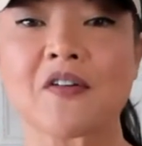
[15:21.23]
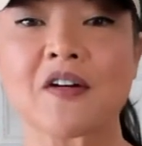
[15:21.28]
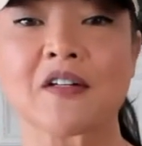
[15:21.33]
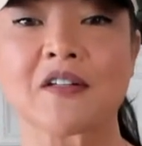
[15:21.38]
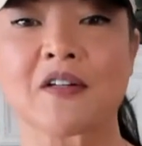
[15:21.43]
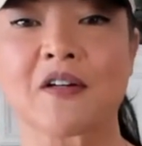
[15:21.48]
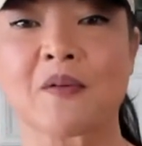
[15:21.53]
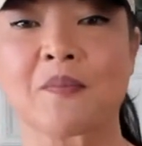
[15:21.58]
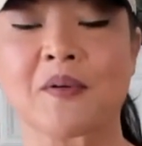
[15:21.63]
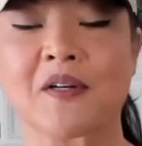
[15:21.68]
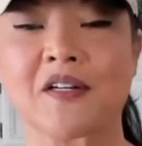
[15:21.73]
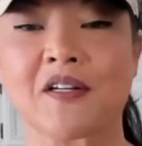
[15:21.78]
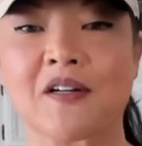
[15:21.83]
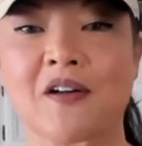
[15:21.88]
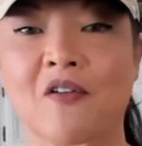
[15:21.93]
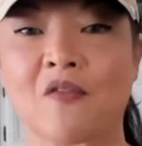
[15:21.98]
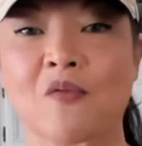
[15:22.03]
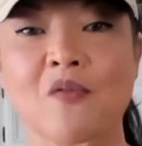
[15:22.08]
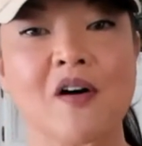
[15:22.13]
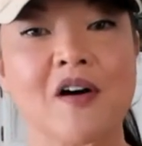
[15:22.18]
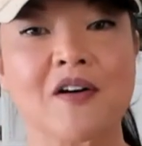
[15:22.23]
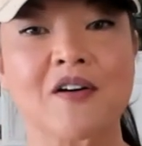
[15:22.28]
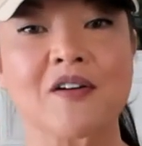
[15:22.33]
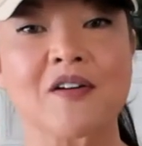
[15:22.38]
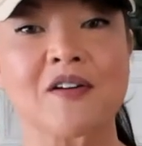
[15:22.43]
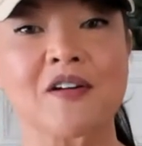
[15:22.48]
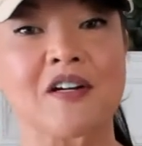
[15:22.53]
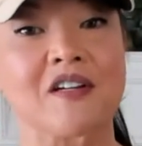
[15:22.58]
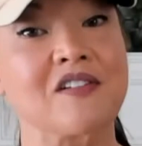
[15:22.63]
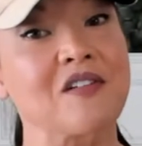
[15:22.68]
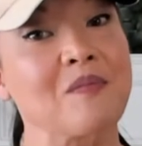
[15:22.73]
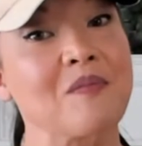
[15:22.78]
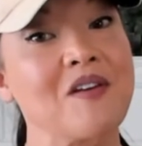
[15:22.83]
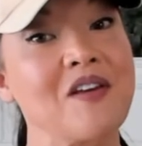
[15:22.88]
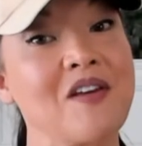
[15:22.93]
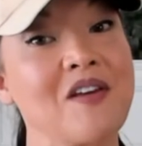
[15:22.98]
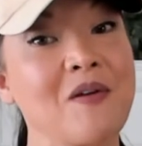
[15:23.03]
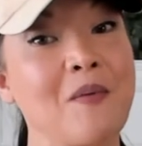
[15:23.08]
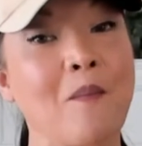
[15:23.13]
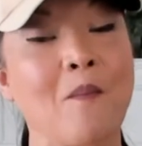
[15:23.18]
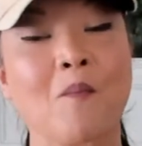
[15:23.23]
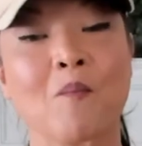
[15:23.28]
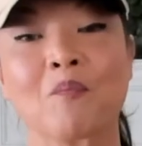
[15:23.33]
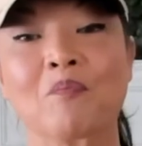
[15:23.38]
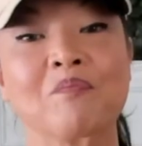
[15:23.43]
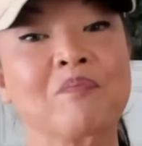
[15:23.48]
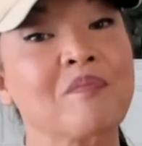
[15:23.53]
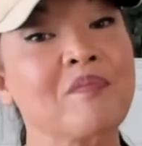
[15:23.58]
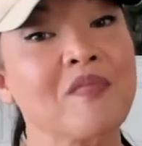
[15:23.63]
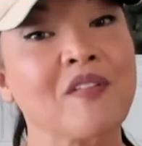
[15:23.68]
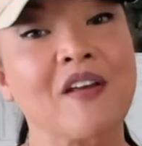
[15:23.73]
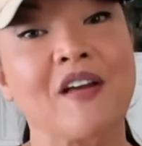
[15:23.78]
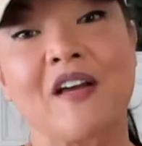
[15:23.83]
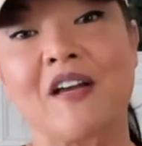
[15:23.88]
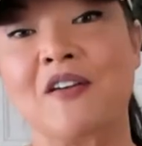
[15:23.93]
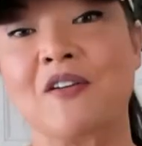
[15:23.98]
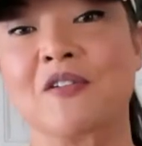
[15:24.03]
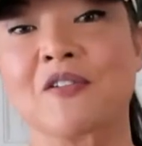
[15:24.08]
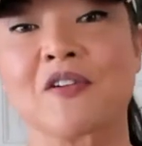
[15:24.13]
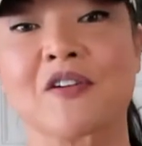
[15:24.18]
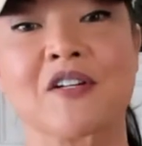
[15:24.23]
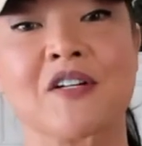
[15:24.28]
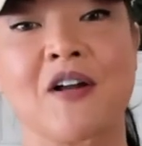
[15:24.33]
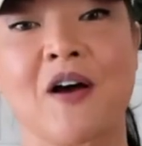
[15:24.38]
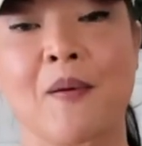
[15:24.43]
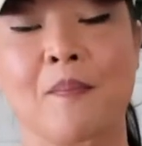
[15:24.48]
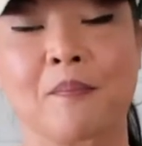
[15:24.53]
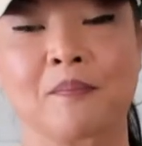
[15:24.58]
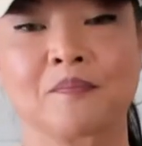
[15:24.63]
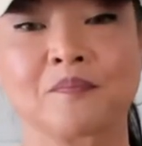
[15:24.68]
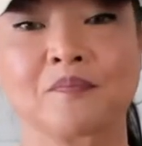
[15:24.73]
it a little bit of water and some heat and you cook it up,